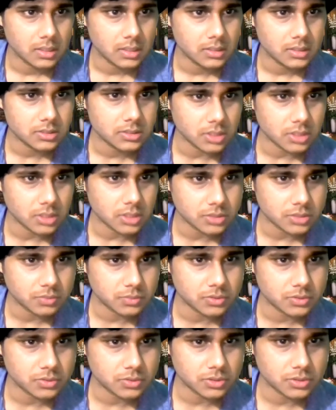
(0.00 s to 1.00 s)
In such
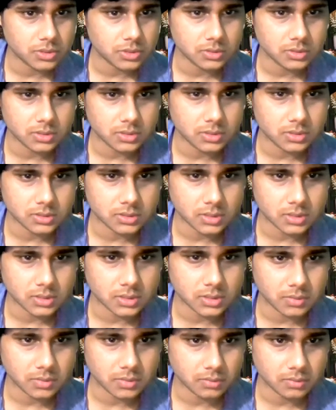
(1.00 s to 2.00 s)
positions, let's say
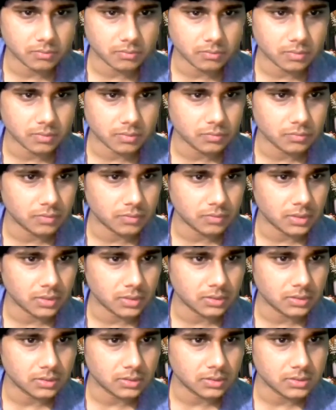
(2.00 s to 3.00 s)
I'll take one like
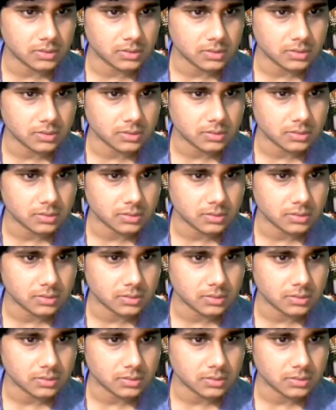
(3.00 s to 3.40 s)
this.